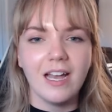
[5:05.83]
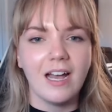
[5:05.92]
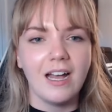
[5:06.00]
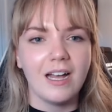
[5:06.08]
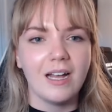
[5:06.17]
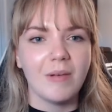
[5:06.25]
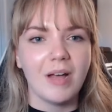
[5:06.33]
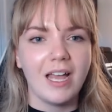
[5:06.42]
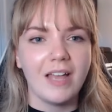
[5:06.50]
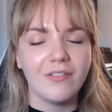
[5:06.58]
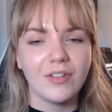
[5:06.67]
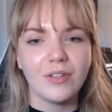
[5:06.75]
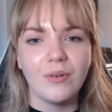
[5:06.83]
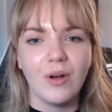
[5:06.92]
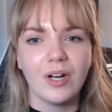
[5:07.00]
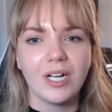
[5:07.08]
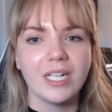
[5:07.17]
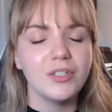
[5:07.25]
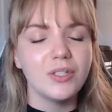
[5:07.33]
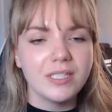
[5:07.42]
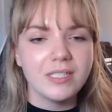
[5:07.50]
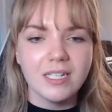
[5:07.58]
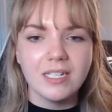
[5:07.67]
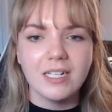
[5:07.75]
If you are
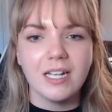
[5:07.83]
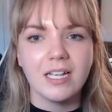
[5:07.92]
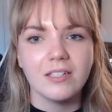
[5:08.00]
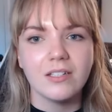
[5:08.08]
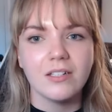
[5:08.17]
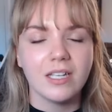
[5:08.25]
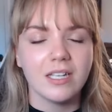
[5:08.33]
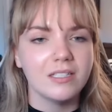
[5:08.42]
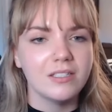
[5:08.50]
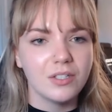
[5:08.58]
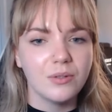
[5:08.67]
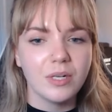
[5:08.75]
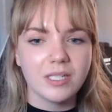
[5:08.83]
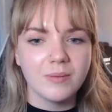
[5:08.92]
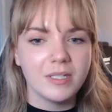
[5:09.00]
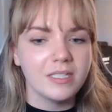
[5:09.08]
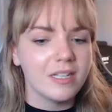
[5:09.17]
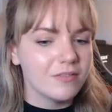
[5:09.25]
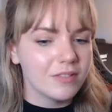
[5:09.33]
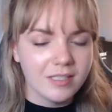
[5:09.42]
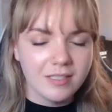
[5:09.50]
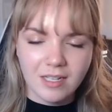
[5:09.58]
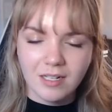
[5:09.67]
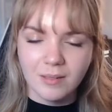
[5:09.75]
interested in looking into UXPin, definitely
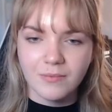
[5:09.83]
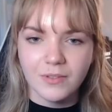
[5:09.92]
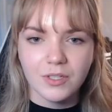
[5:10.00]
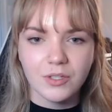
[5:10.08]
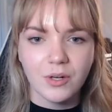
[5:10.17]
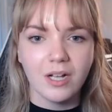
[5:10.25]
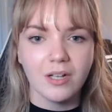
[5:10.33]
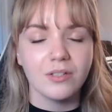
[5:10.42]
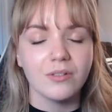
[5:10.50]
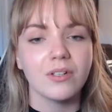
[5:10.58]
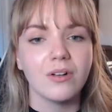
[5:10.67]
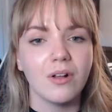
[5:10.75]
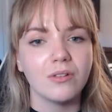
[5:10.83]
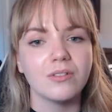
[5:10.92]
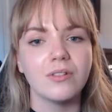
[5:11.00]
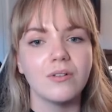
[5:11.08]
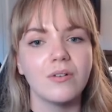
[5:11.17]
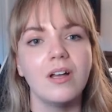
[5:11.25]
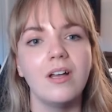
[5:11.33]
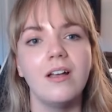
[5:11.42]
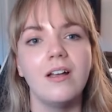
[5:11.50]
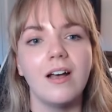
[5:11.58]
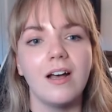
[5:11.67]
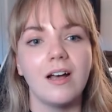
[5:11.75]
sign up for a trial. You can also
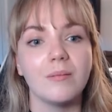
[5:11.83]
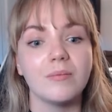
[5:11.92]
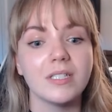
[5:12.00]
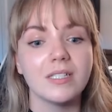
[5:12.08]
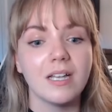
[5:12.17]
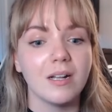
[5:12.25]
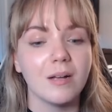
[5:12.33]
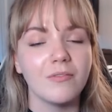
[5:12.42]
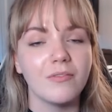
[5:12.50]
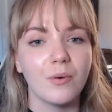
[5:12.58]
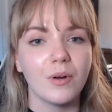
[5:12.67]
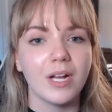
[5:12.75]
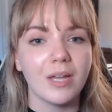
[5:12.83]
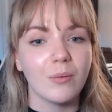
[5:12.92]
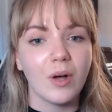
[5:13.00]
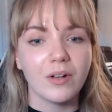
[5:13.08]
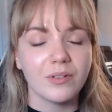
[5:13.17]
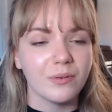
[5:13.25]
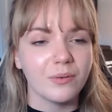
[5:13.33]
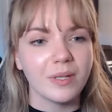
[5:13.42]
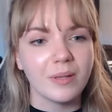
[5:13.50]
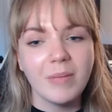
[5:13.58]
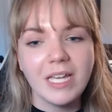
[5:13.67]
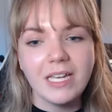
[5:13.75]
sign up for a walkthrough
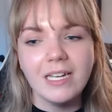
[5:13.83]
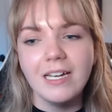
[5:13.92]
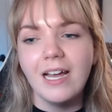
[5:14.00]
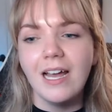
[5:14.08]
with me.